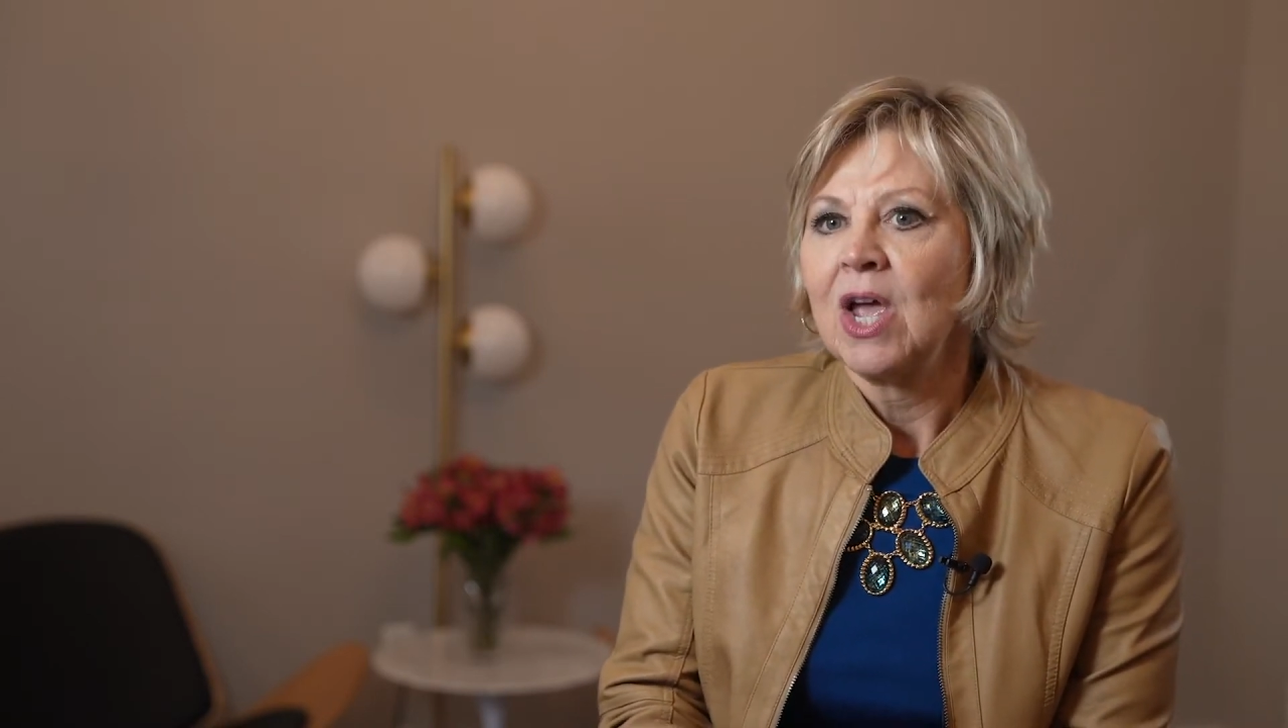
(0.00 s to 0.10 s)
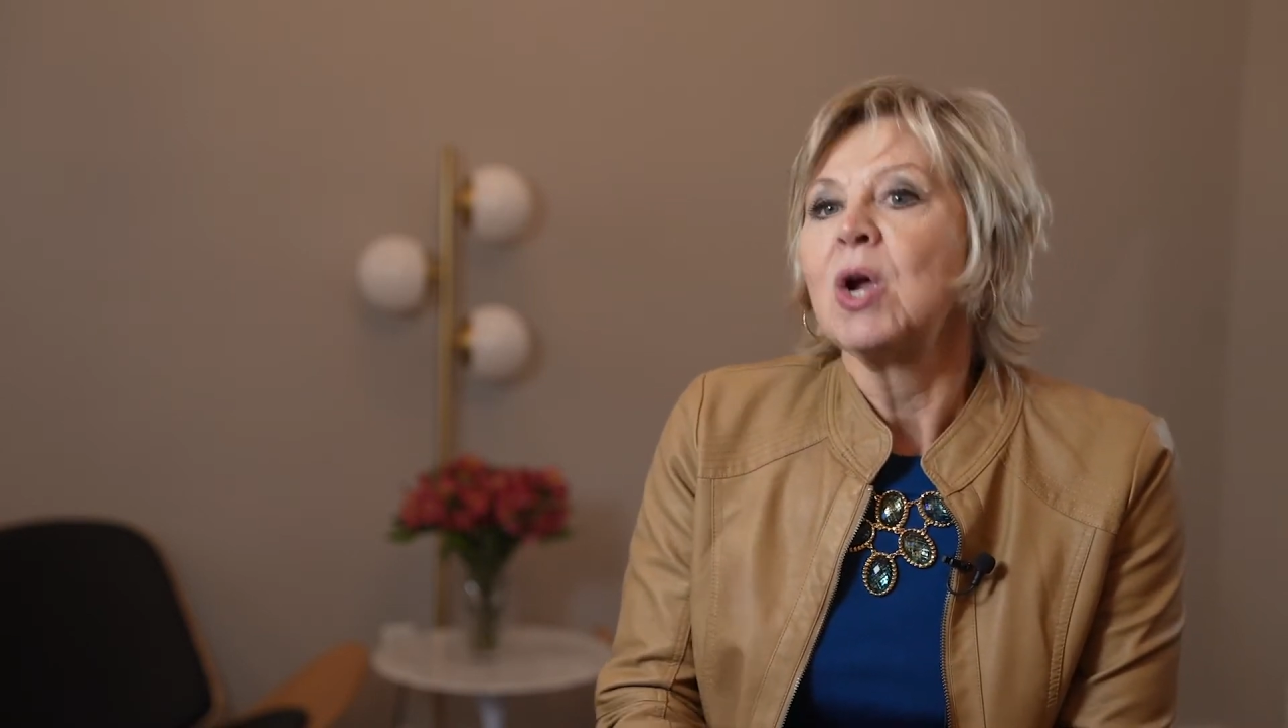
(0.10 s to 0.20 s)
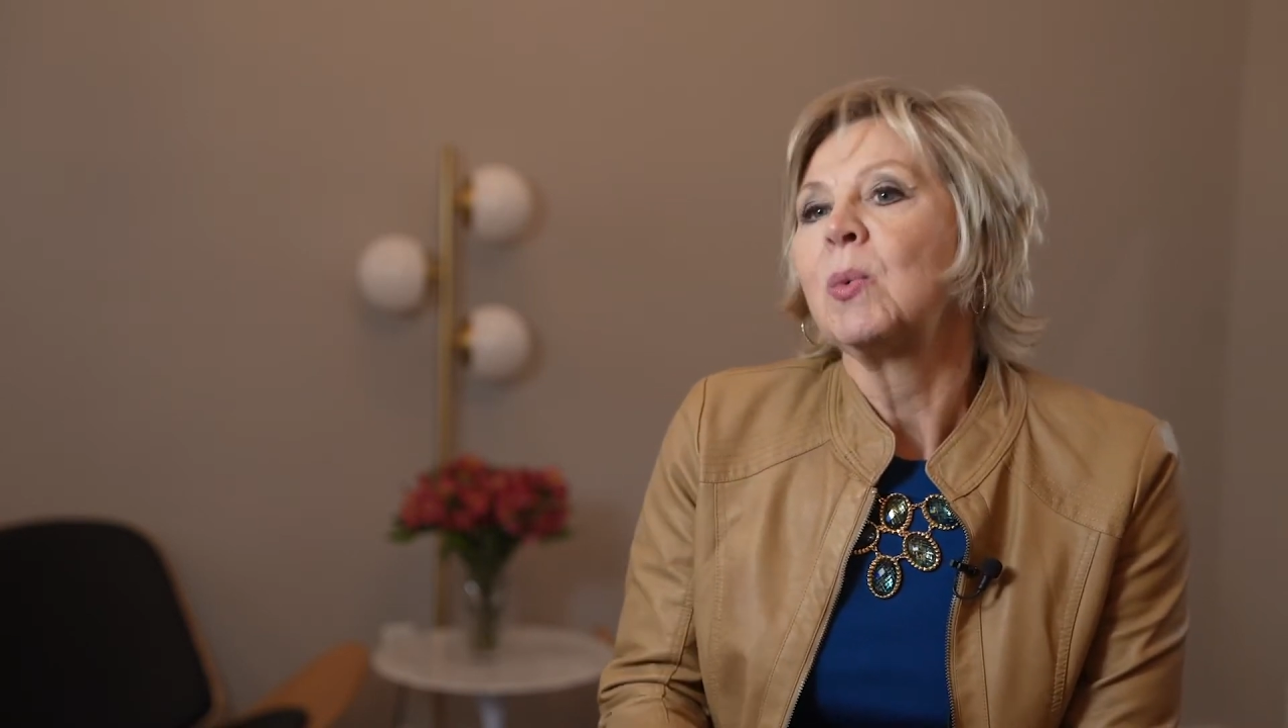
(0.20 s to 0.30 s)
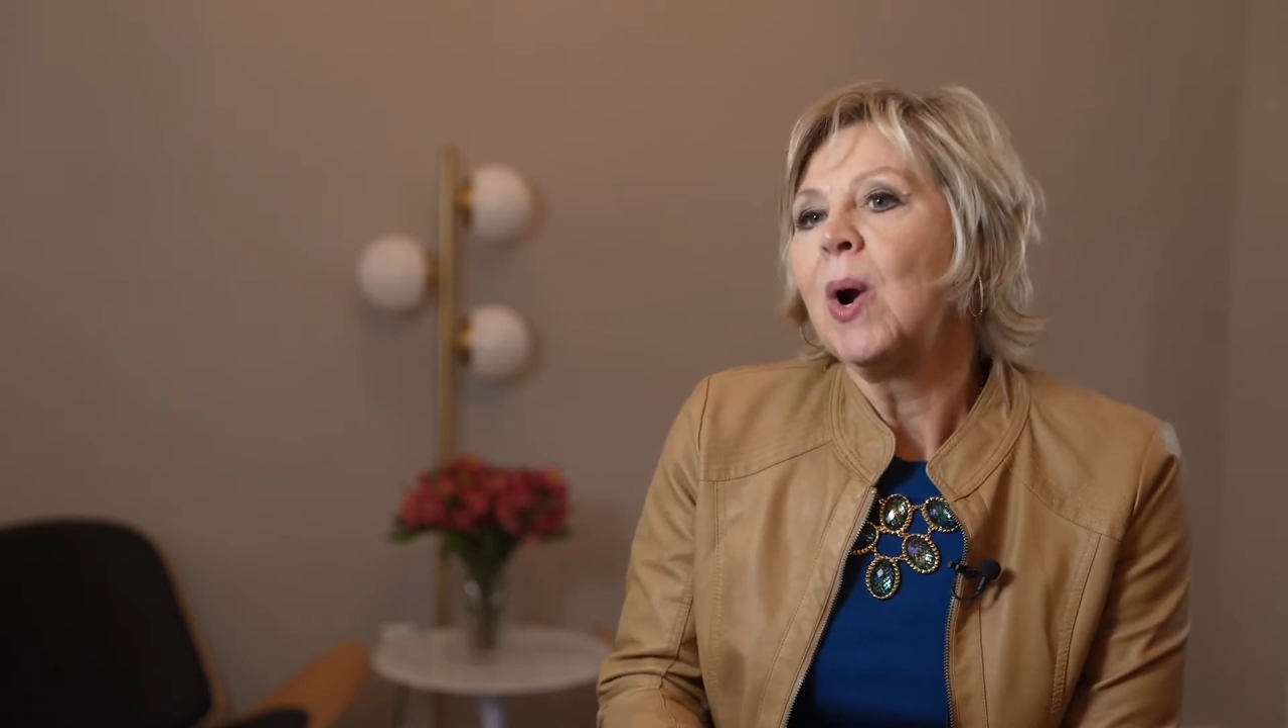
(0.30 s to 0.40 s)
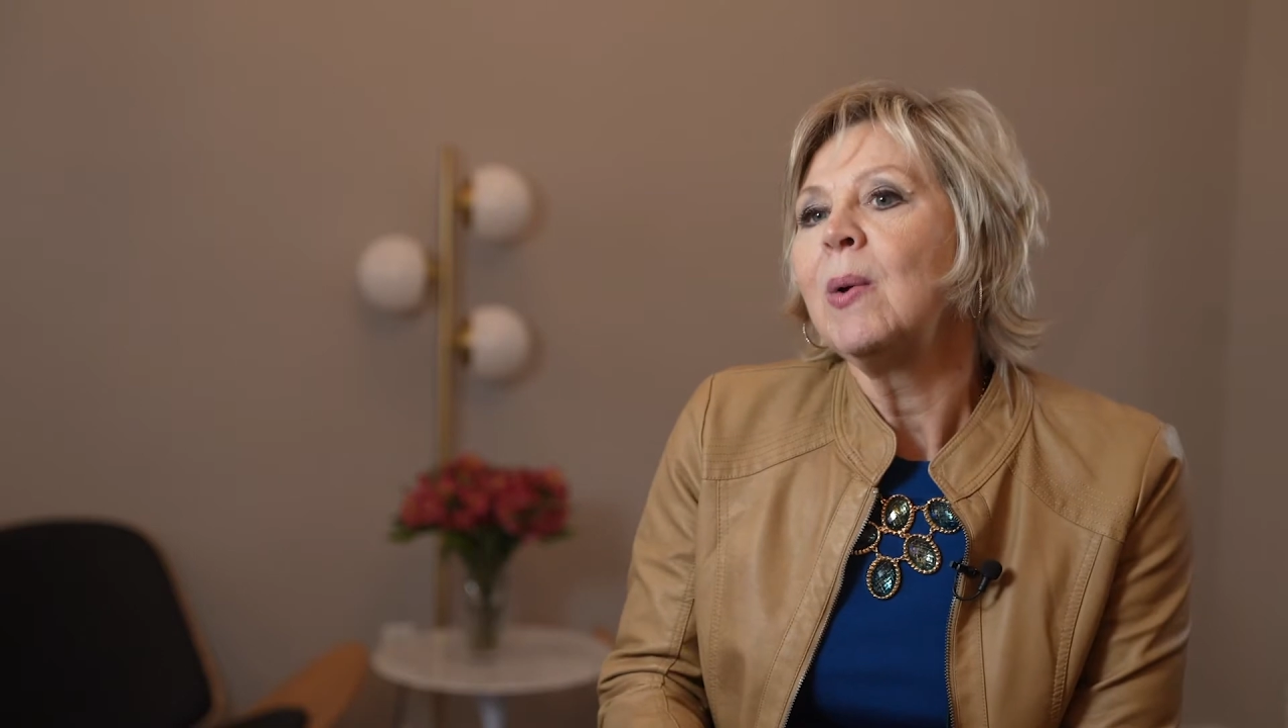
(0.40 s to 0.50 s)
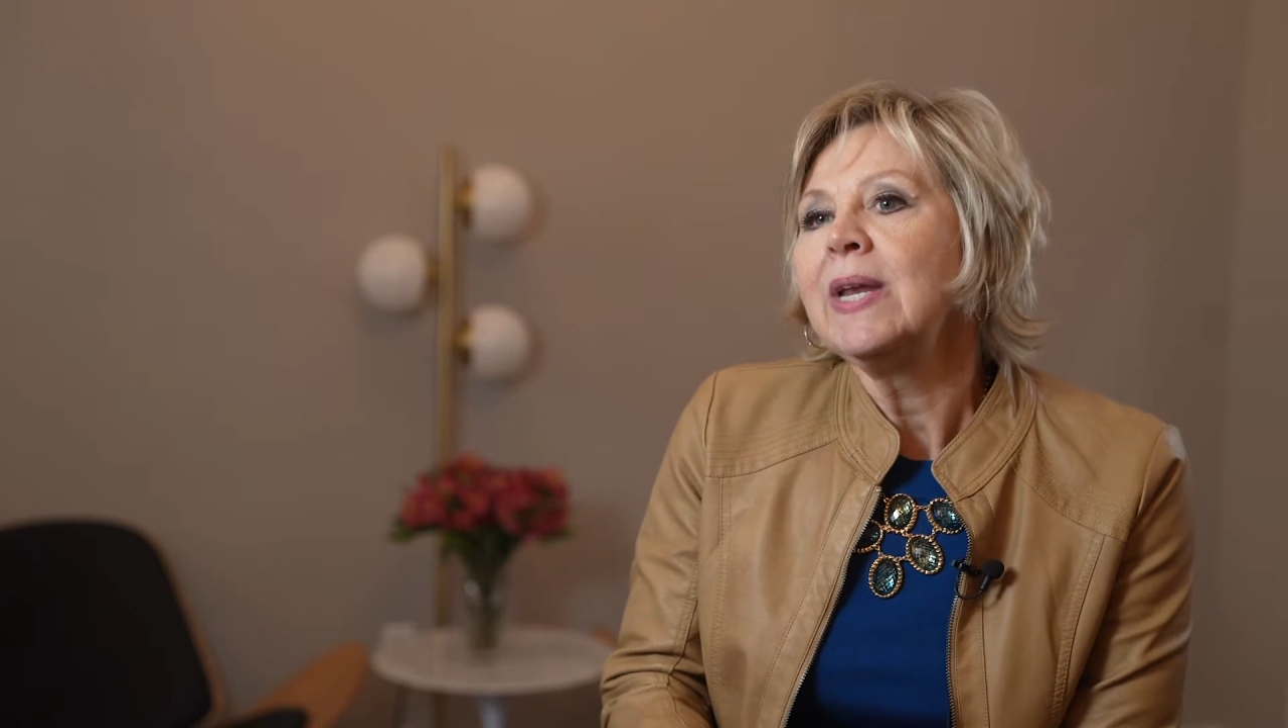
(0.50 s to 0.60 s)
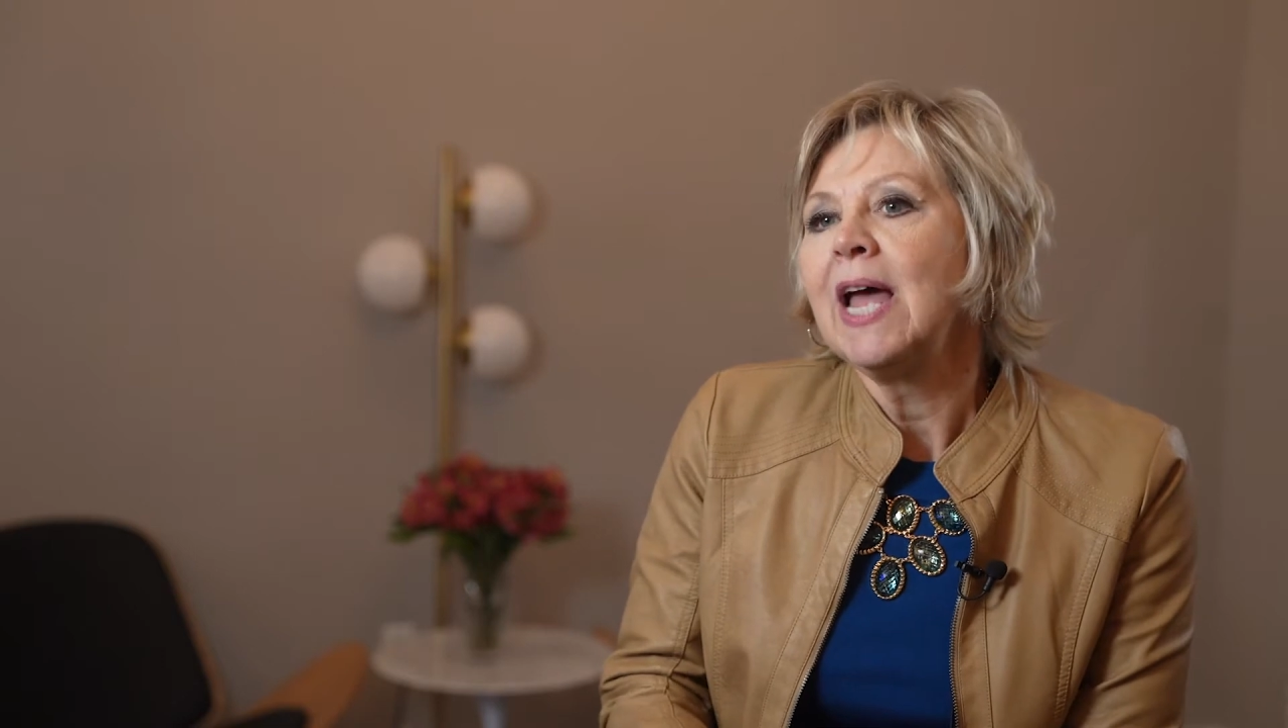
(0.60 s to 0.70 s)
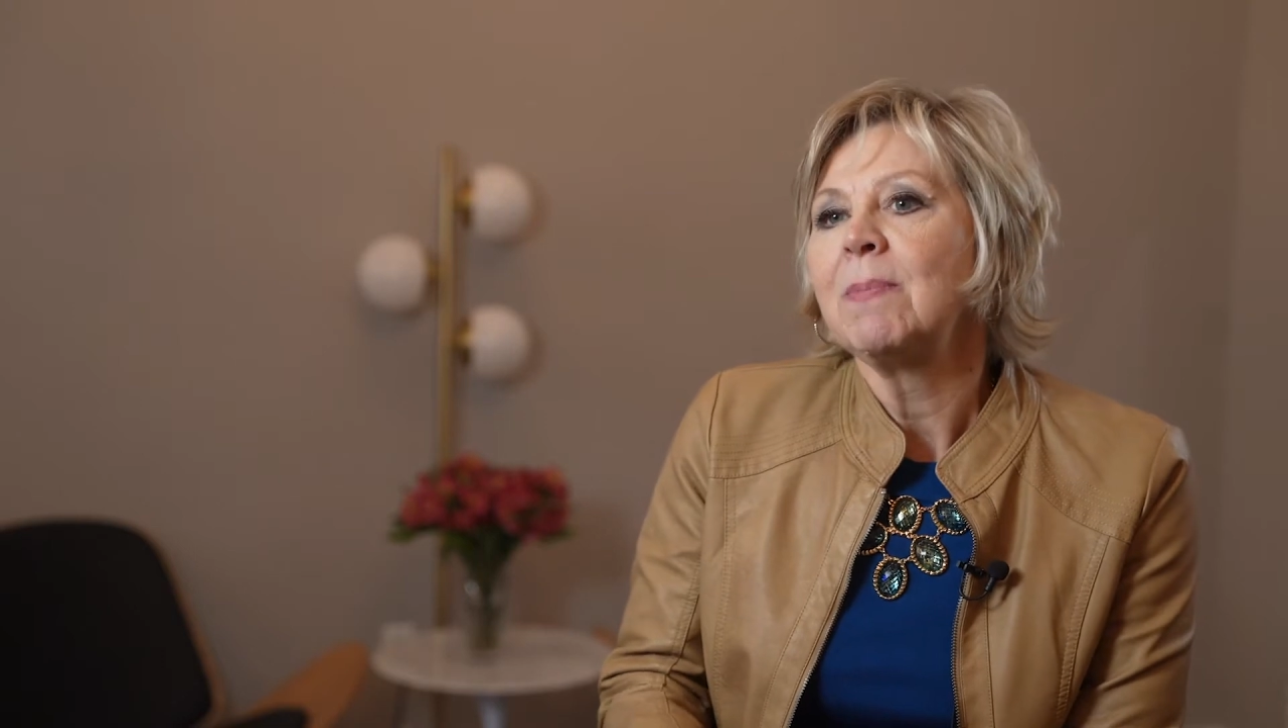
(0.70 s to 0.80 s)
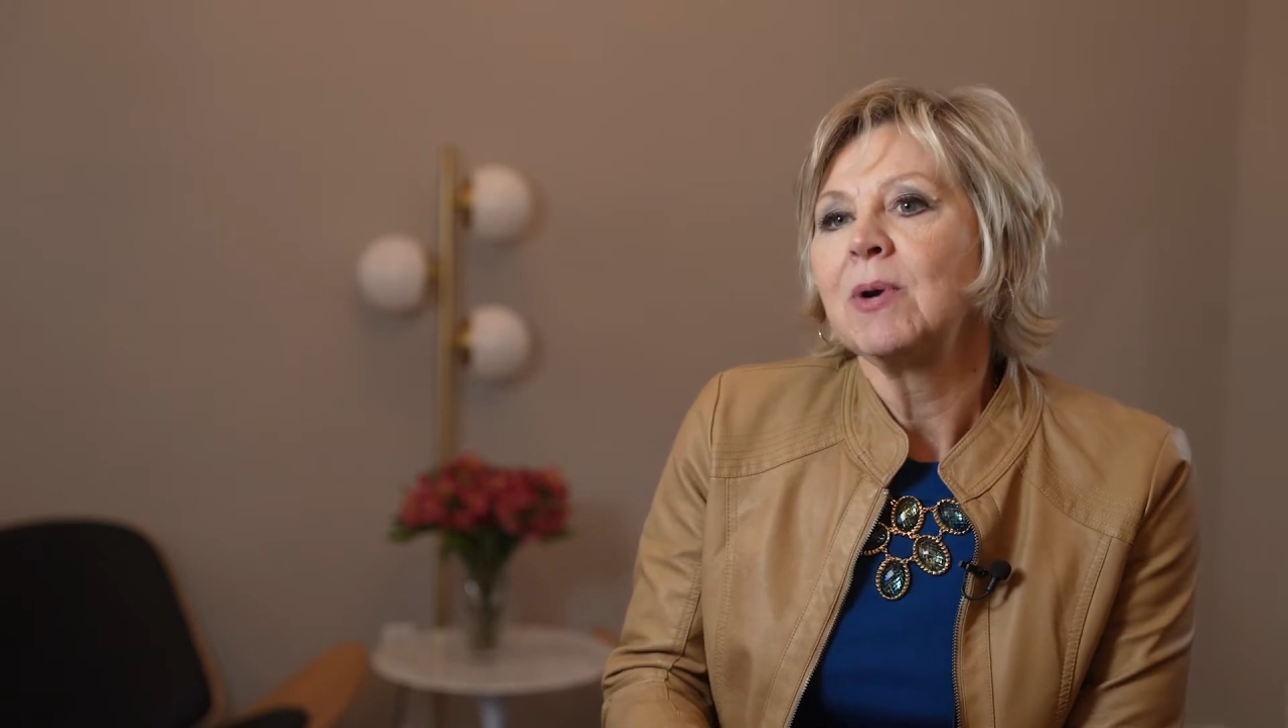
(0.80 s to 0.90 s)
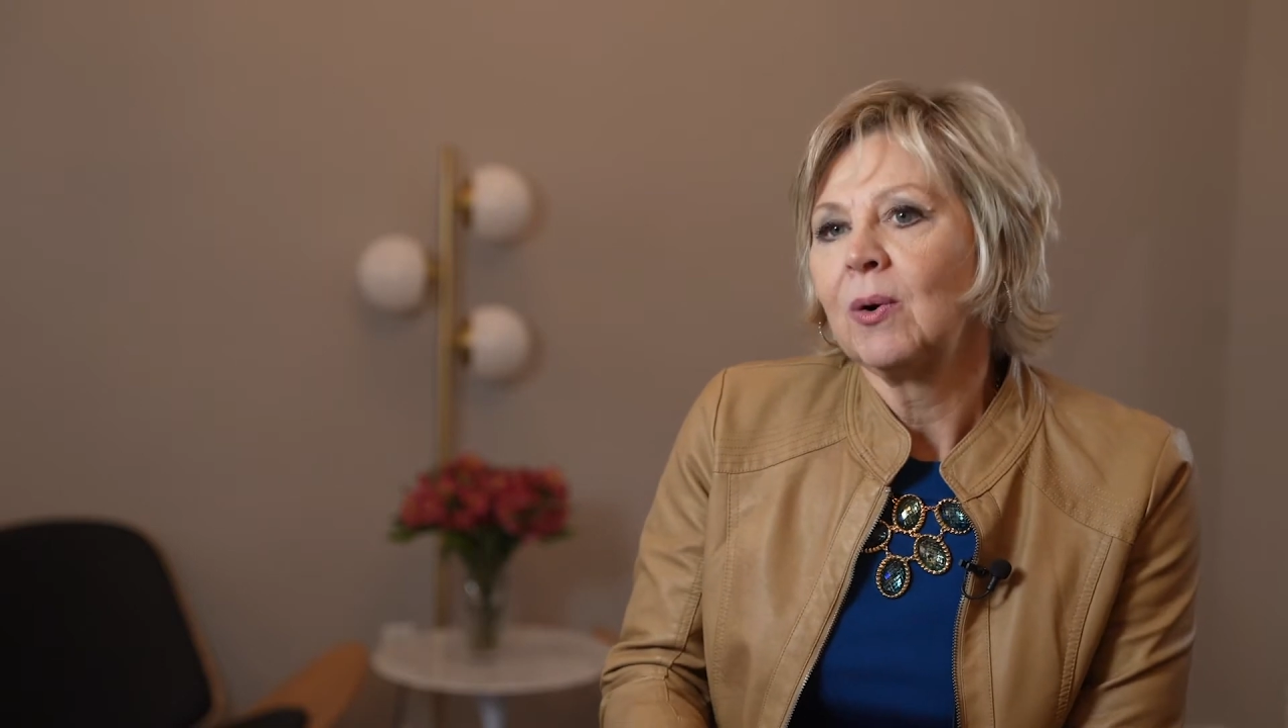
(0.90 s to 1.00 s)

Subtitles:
Growing up,